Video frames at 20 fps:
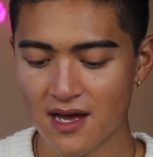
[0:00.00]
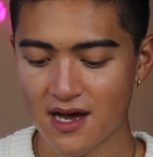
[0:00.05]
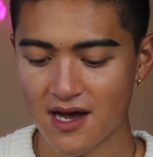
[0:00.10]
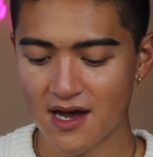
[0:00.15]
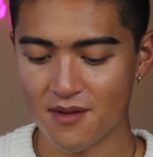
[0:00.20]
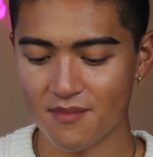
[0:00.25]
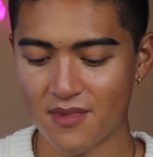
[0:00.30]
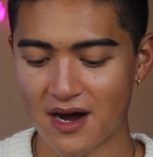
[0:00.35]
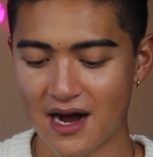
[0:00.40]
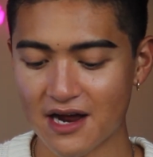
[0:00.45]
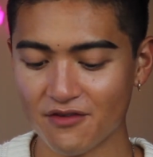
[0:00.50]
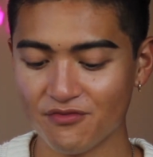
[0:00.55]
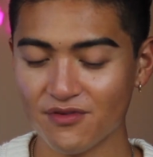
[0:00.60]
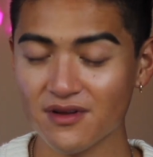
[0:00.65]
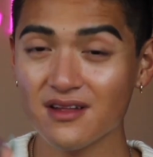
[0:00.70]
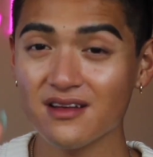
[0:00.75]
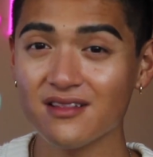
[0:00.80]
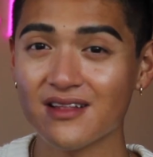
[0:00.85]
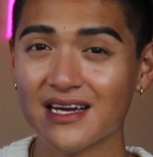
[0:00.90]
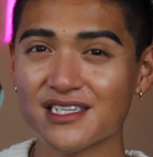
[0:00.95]
I
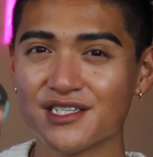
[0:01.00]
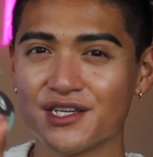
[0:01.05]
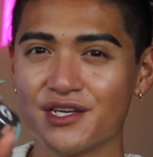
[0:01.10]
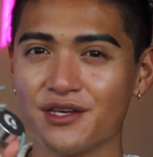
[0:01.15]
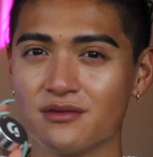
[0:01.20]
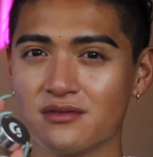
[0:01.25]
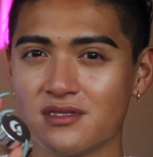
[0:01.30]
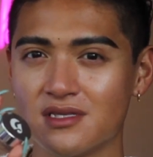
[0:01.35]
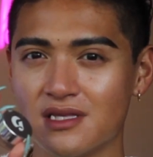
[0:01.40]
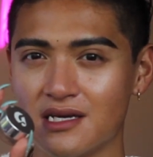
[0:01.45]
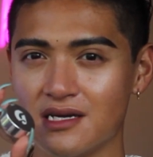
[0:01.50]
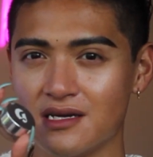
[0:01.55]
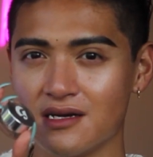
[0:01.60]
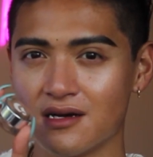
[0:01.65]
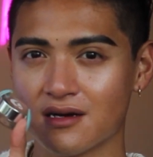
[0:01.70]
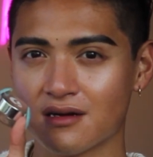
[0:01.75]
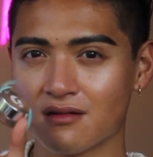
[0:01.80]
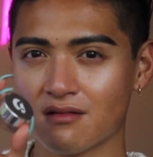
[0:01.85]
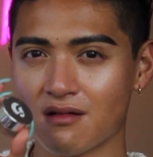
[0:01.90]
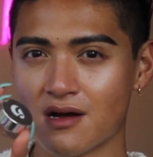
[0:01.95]
really like to use the
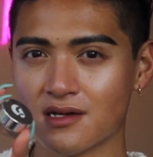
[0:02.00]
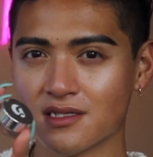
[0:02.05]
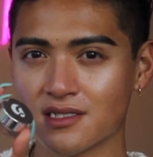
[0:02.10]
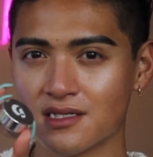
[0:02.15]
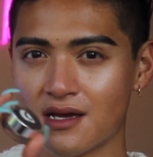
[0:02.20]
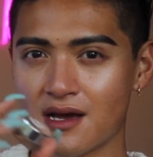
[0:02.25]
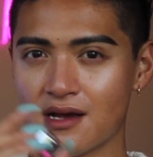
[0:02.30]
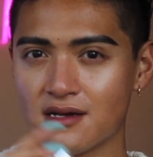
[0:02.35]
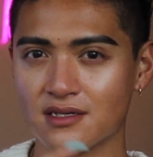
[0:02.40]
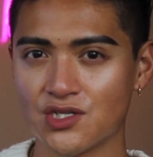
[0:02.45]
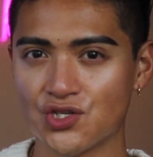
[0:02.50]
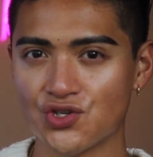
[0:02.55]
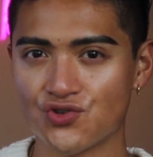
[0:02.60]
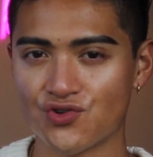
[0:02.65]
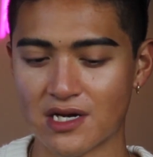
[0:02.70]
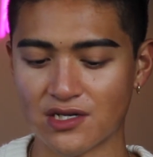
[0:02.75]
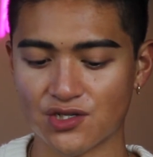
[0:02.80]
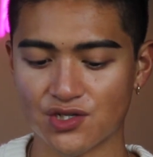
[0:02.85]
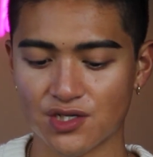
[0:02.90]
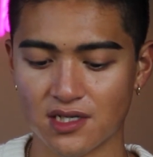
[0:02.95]
Glossier
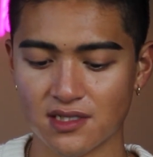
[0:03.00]
Stretch